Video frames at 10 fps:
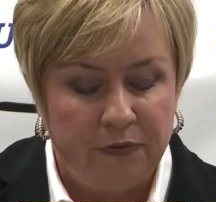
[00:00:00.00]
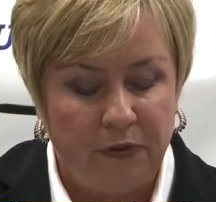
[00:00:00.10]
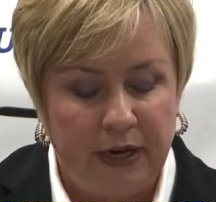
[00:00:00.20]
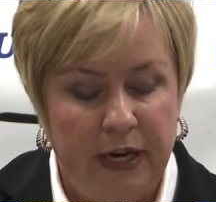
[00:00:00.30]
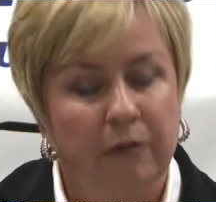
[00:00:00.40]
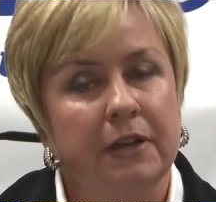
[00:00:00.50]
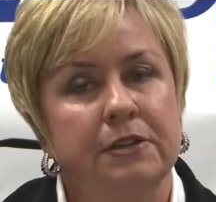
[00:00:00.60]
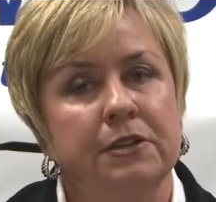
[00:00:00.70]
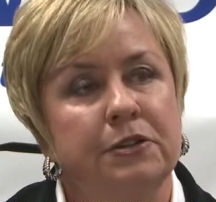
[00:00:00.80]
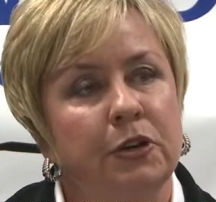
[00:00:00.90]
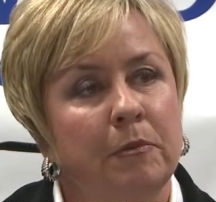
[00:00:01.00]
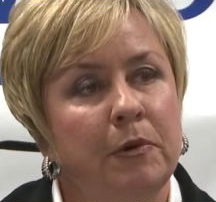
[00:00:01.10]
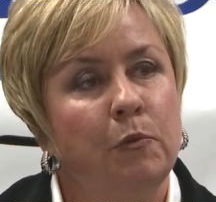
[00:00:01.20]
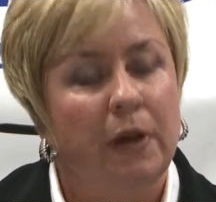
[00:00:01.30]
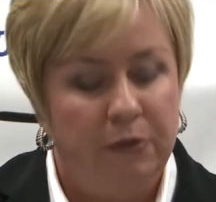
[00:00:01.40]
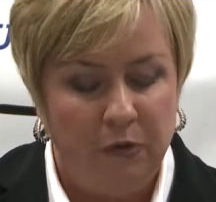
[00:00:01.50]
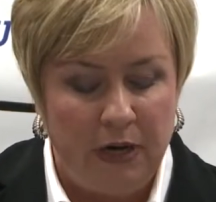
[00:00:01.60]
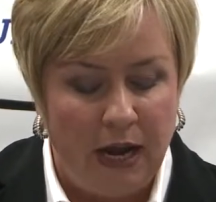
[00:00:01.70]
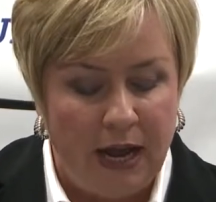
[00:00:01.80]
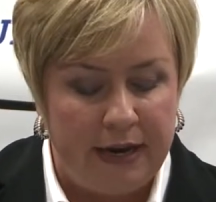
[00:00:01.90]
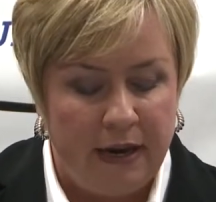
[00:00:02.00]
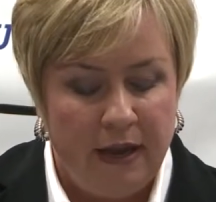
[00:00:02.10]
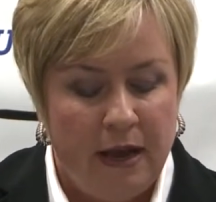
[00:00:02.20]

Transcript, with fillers: for a hearing to determine whether or not